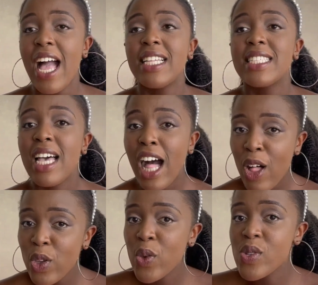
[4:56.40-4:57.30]

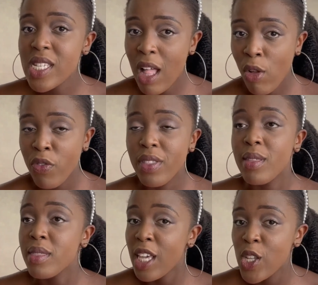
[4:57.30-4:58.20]
Tell yourself the
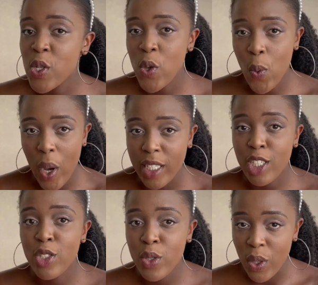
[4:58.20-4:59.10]
things you
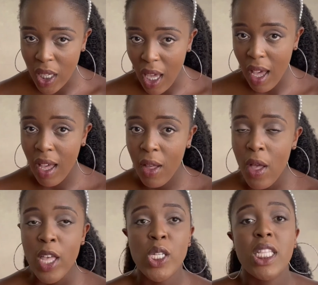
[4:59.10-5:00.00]
want to hear,
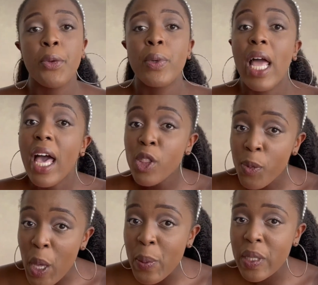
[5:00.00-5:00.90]
so that when other
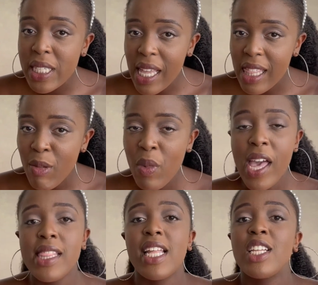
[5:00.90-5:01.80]
people say them,
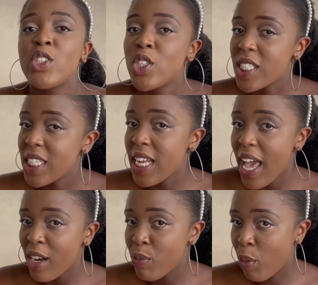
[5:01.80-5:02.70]
then it's just an
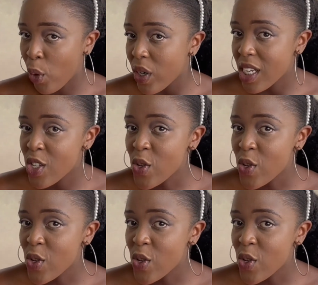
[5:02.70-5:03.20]
added bonus.